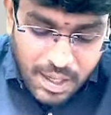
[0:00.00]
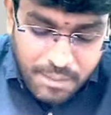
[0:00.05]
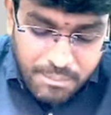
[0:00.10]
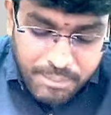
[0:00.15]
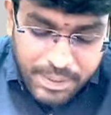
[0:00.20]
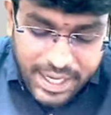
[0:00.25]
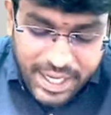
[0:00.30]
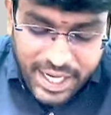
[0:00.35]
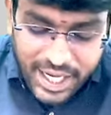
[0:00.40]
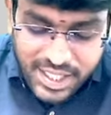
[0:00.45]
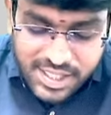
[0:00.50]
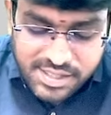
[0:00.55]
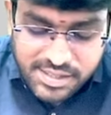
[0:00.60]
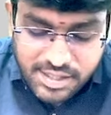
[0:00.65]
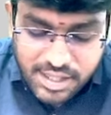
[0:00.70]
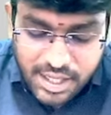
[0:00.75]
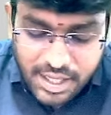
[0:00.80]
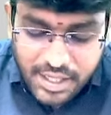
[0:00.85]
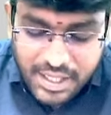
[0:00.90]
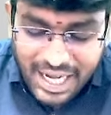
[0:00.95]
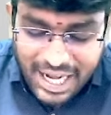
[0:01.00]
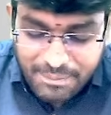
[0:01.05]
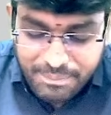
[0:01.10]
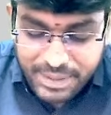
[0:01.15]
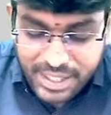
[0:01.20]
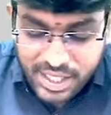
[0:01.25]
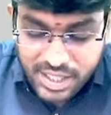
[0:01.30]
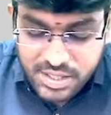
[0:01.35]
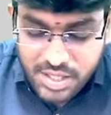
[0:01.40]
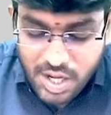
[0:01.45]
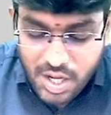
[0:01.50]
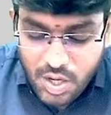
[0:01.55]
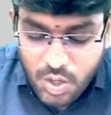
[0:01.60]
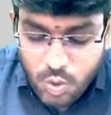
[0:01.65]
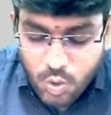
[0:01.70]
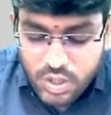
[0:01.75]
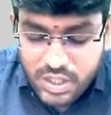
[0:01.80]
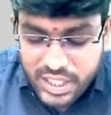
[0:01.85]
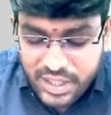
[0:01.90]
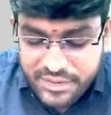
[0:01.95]
parents, grandparents.
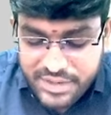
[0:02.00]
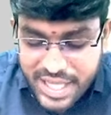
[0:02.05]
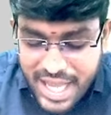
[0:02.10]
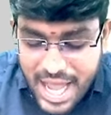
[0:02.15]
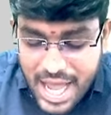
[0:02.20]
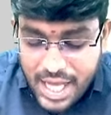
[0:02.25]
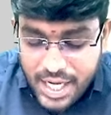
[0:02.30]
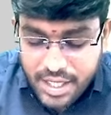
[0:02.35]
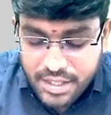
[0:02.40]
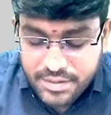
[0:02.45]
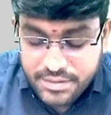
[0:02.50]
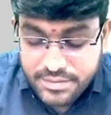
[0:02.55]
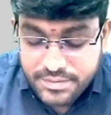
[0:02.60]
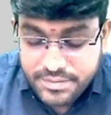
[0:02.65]
Only if they are.